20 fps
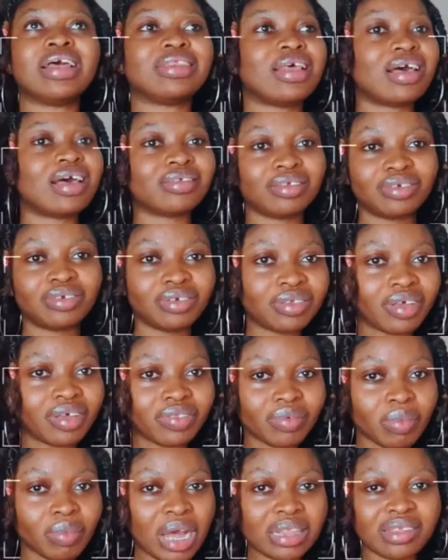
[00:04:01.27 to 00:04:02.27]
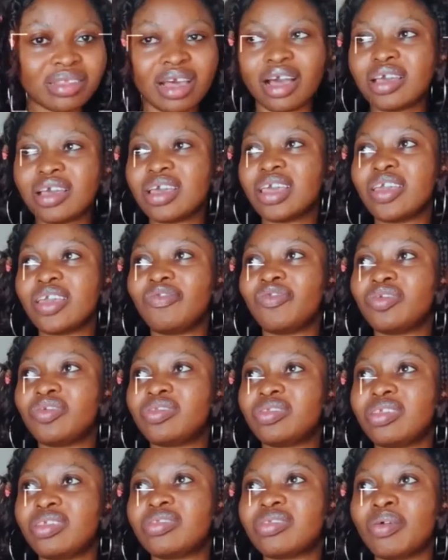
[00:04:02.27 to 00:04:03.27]
That's the truth of the matter. If you
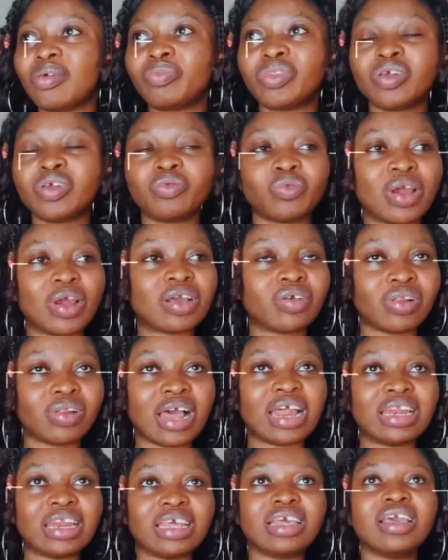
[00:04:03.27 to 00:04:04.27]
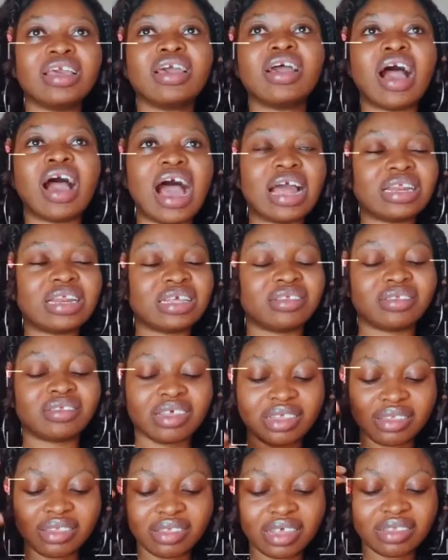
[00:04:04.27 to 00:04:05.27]
see something regularly and it
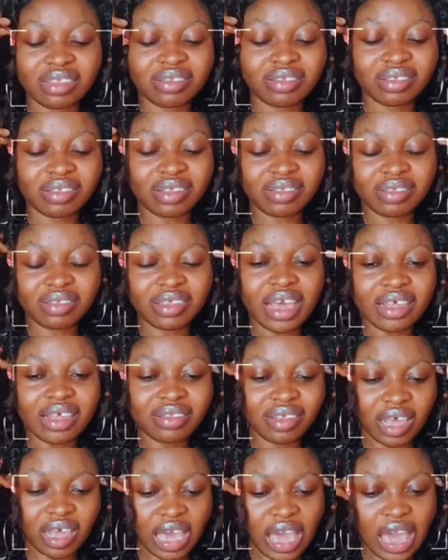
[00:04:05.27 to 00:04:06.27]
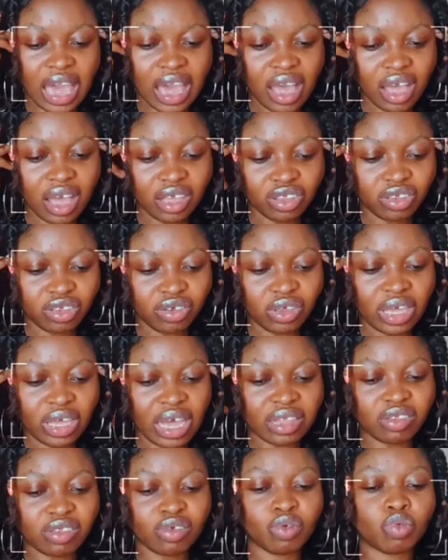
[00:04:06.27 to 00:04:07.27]
it it, it stays here, you
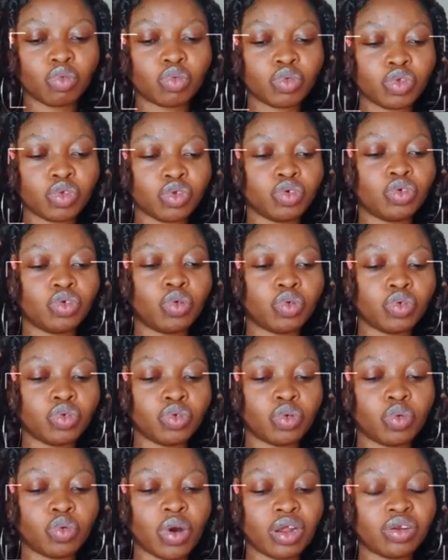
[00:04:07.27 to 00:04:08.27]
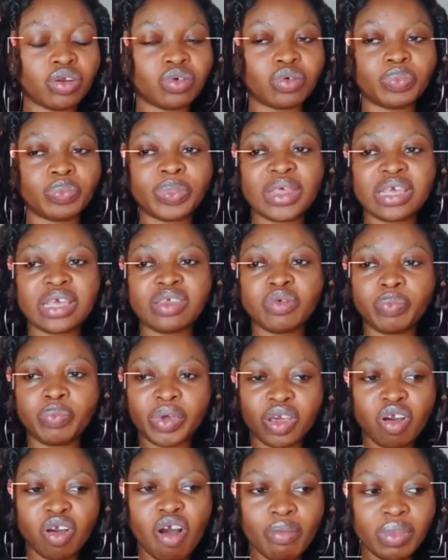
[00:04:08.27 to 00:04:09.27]
get so you you want to you
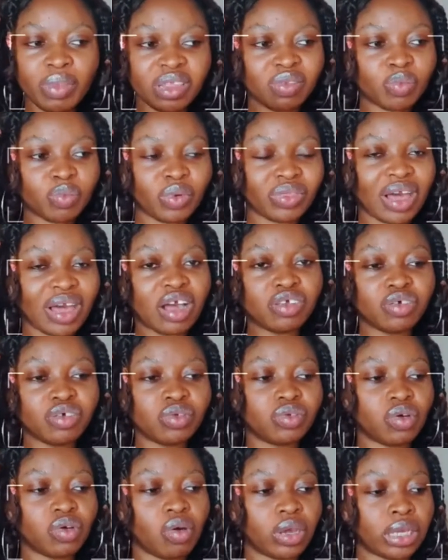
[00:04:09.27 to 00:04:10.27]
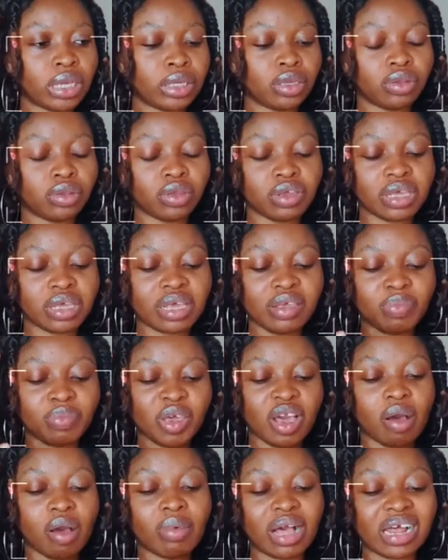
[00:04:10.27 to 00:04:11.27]
become it without you knowing. You know, you, you
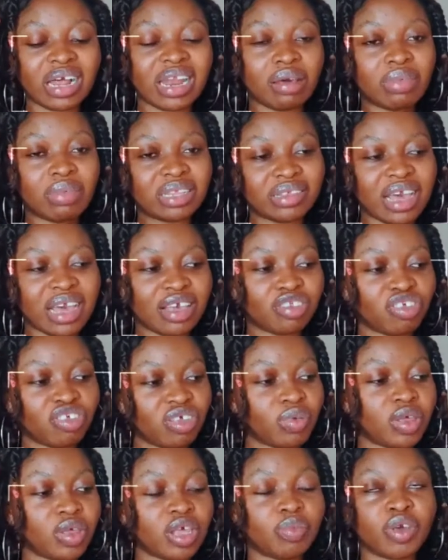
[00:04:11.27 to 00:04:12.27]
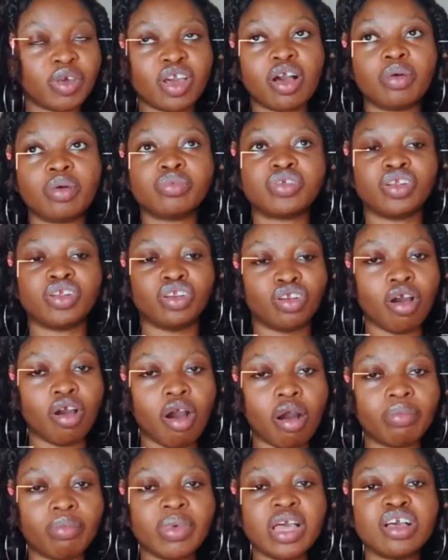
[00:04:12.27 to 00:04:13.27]
become acclimatized. It, it becomes a
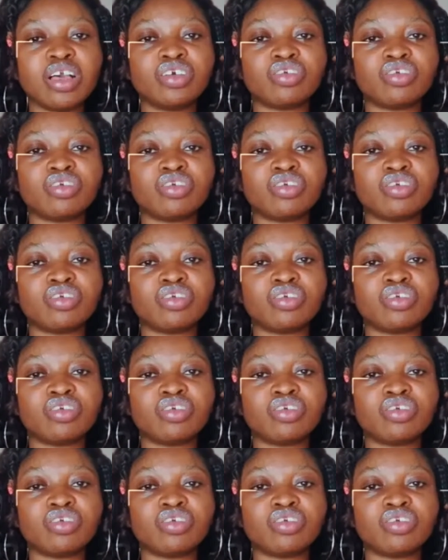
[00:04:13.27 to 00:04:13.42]
norm.